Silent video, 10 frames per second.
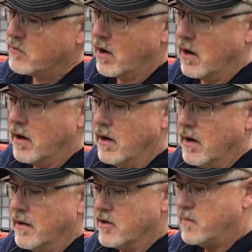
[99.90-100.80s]
where
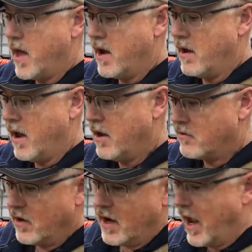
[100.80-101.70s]
there's been an
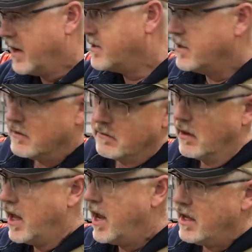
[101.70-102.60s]
entry and exit
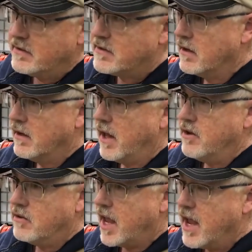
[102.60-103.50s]
lanes and
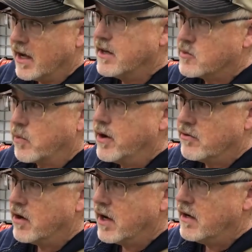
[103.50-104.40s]
you can't get a spray
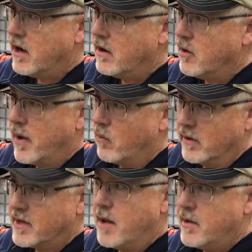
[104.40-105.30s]
truck in there no matter
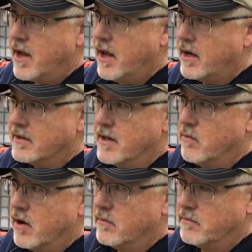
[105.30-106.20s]
what time of day because they
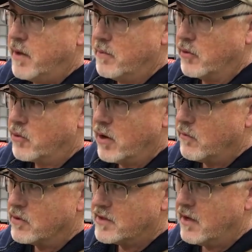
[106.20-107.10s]
run people
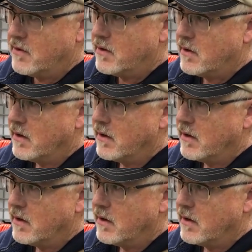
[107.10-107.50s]
24/7.